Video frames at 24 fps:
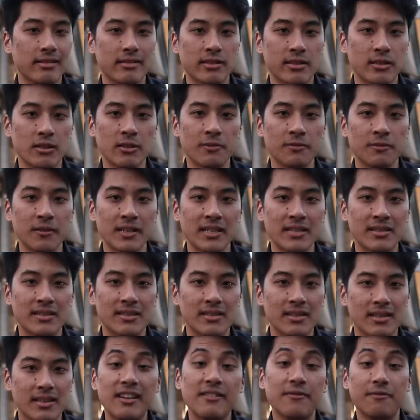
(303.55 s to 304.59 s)
the surface,
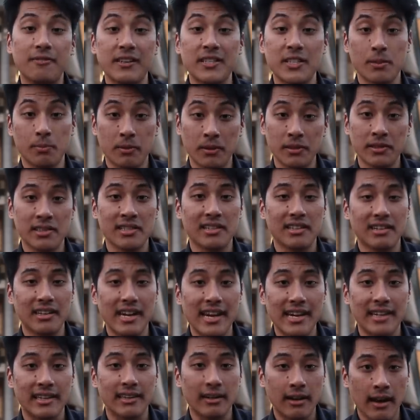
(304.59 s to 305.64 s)
invisible to the
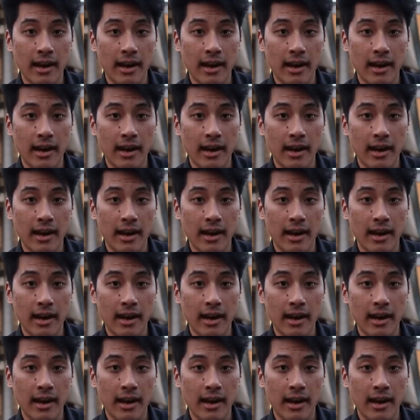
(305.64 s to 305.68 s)
naked